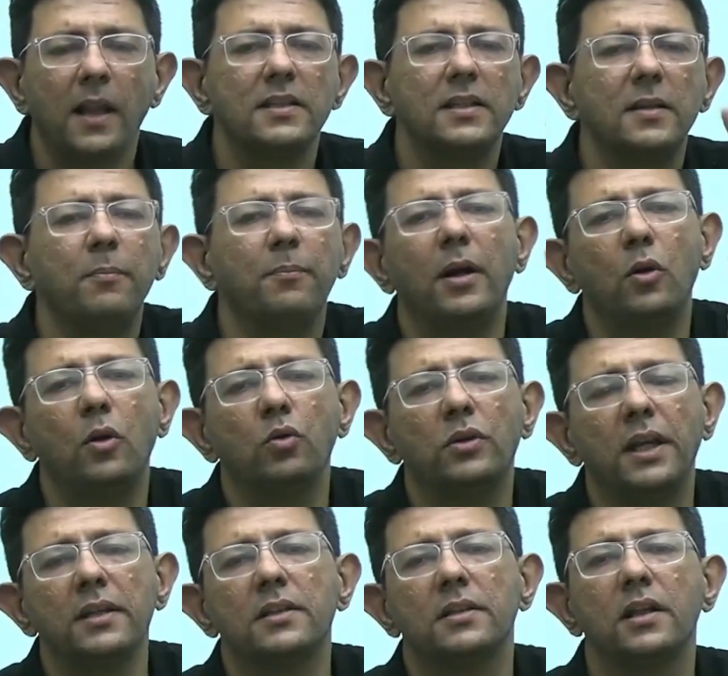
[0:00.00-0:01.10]
Simple 2
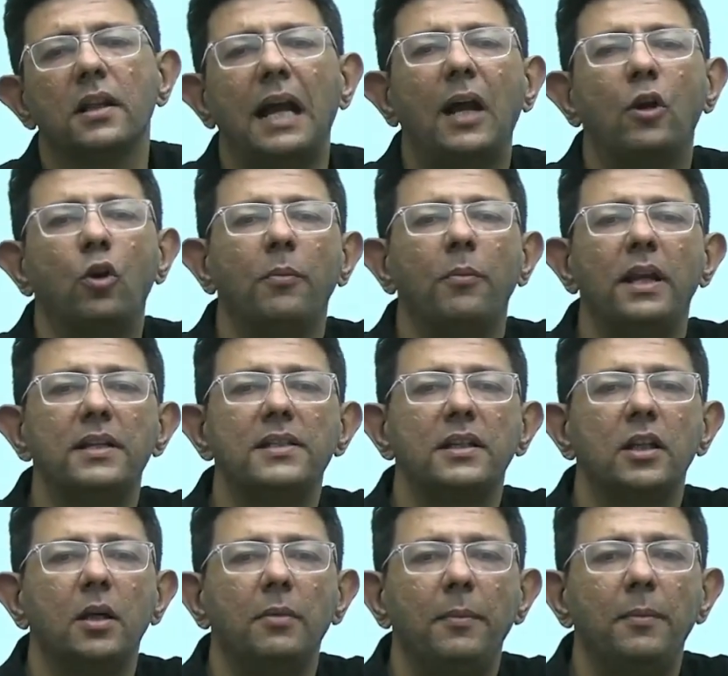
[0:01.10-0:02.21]
things, sir, anomalies in
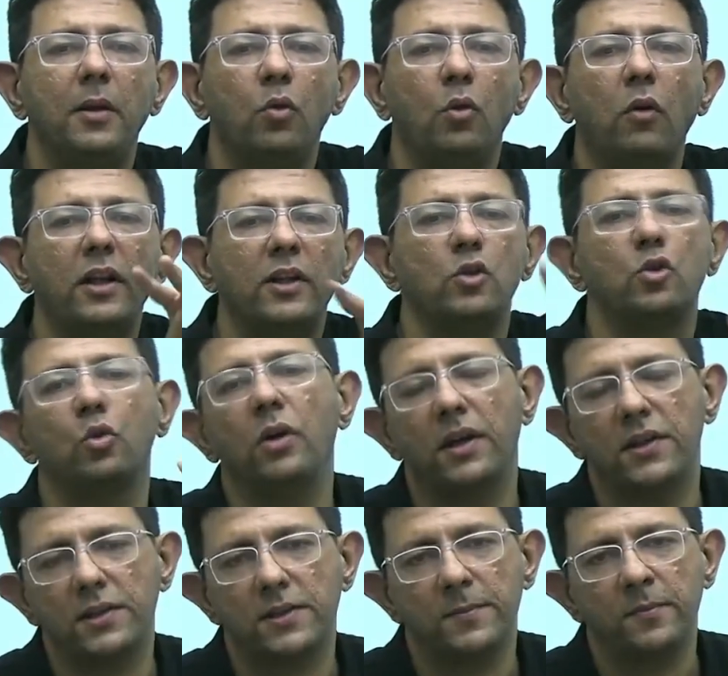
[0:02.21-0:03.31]
the baby rule out and
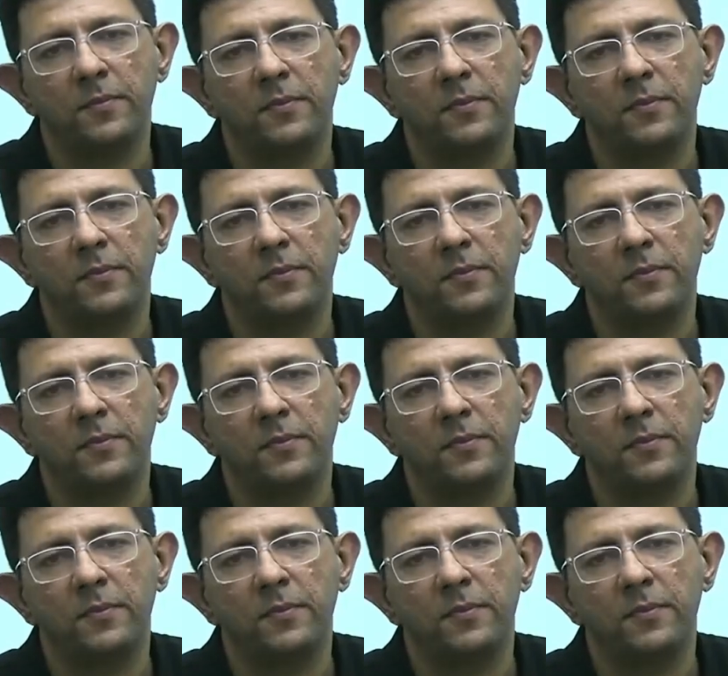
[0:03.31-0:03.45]
sugars.